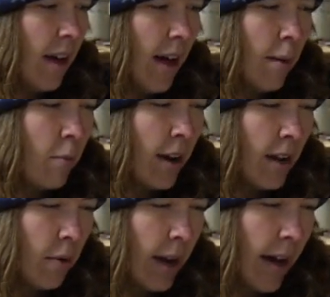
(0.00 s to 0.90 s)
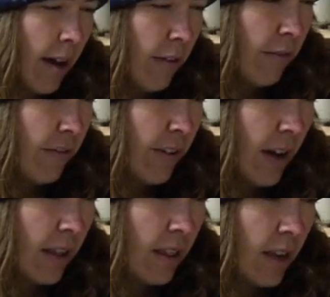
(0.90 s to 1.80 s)
Um, right now I have,
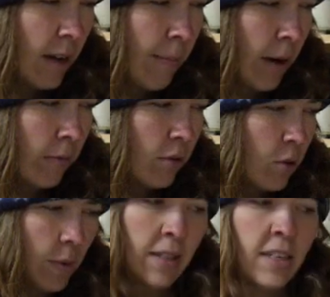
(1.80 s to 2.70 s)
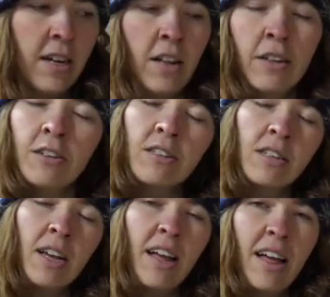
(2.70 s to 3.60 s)
I think, about 20 colors,
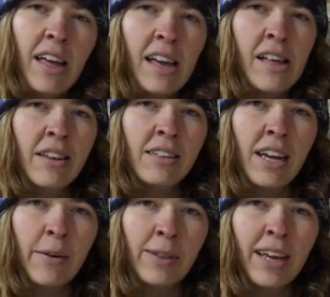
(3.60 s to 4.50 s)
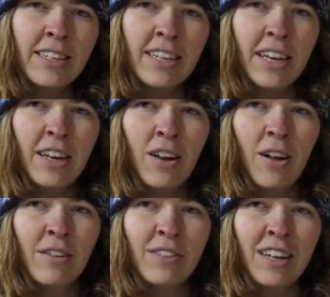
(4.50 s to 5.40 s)
and I would like to get
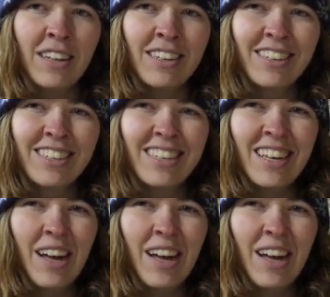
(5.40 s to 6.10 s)
all of the colors.